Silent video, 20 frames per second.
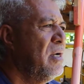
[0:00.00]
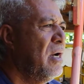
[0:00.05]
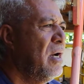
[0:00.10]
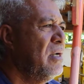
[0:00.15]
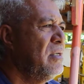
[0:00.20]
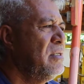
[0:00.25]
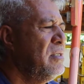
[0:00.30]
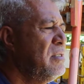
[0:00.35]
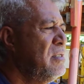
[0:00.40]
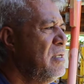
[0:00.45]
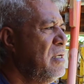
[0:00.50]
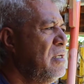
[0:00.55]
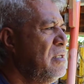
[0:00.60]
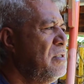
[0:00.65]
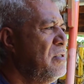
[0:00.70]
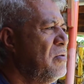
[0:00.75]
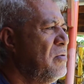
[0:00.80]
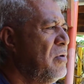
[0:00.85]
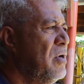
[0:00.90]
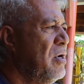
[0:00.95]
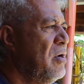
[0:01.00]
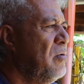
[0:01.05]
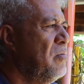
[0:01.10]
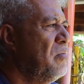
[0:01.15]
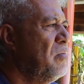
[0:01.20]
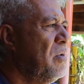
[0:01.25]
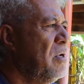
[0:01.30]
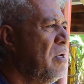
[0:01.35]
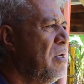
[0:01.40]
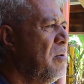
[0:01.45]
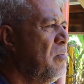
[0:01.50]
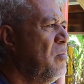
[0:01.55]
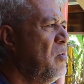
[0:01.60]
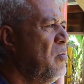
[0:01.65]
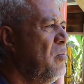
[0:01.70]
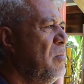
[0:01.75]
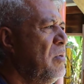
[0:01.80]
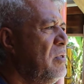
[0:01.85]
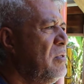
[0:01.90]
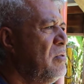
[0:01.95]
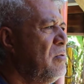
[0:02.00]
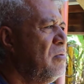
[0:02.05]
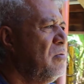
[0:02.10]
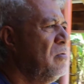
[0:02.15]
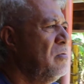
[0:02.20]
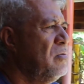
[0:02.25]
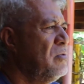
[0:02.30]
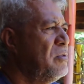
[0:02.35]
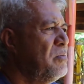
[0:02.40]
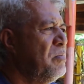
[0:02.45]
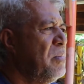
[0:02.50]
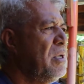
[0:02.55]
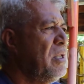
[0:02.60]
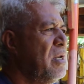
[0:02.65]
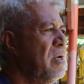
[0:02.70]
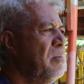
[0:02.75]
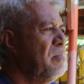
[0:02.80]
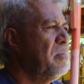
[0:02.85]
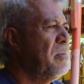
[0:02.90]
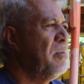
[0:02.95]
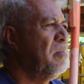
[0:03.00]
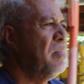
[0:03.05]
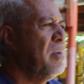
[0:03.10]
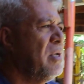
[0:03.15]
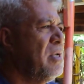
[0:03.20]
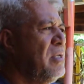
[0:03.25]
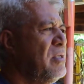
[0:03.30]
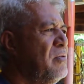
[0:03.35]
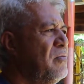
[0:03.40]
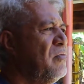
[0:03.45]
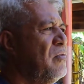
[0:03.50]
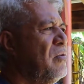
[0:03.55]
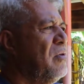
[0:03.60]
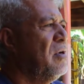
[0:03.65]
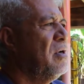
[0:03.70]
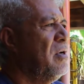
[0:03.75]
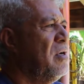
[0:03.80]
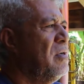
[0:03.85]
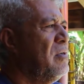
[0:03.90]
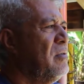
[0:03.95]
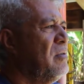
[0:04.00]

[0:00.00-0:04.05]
I just need your help at the moment to speed up the place for